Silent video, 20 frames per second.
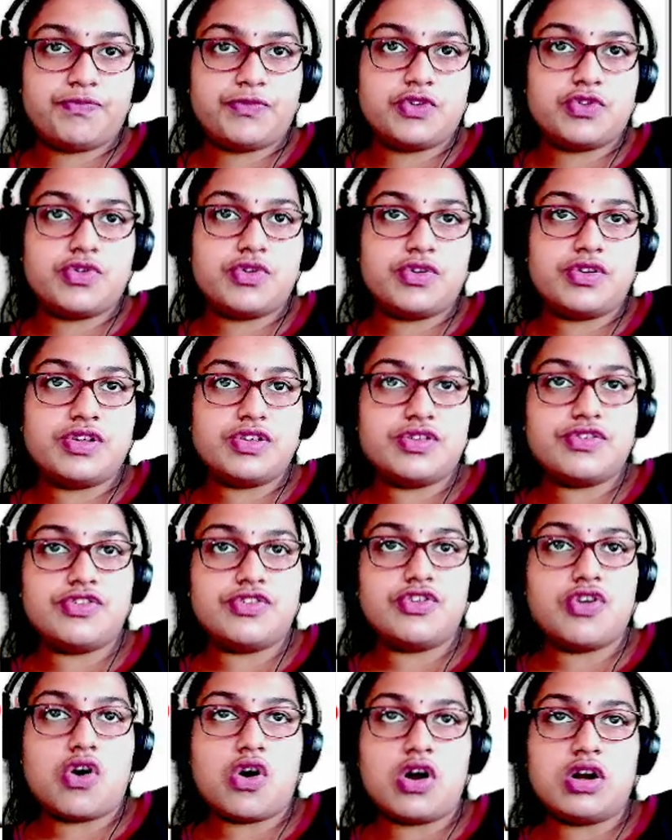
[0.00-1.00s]
So it is
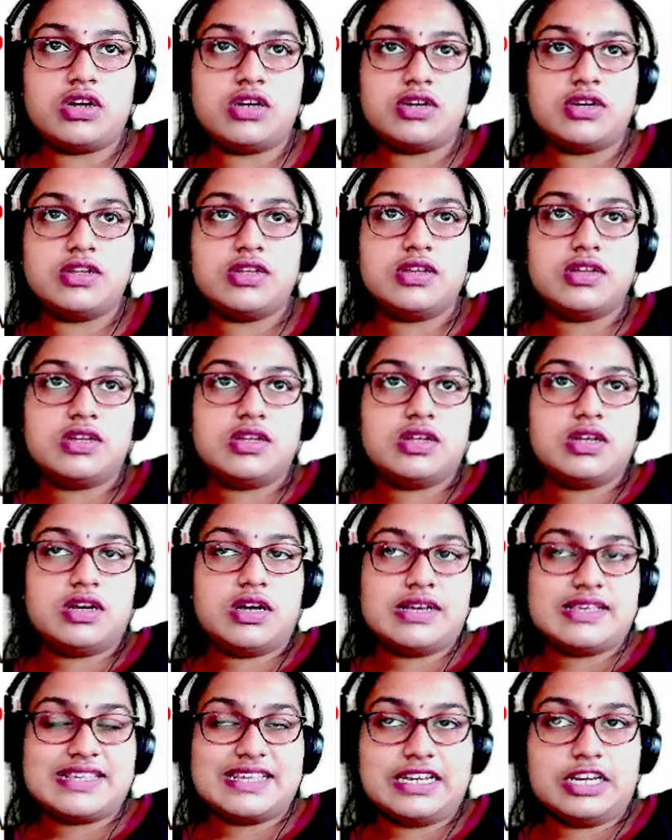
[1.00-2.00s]
not
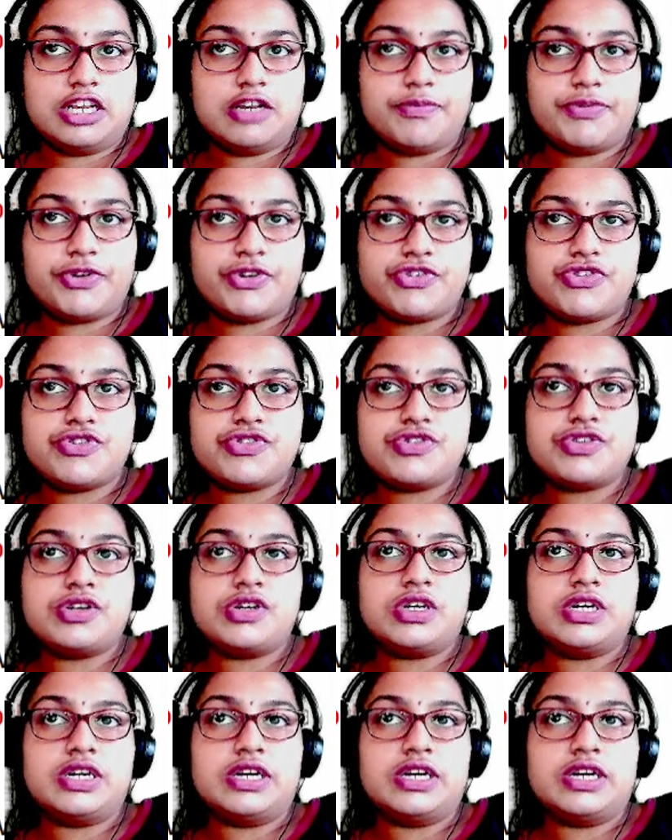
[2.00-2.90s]
a single processor.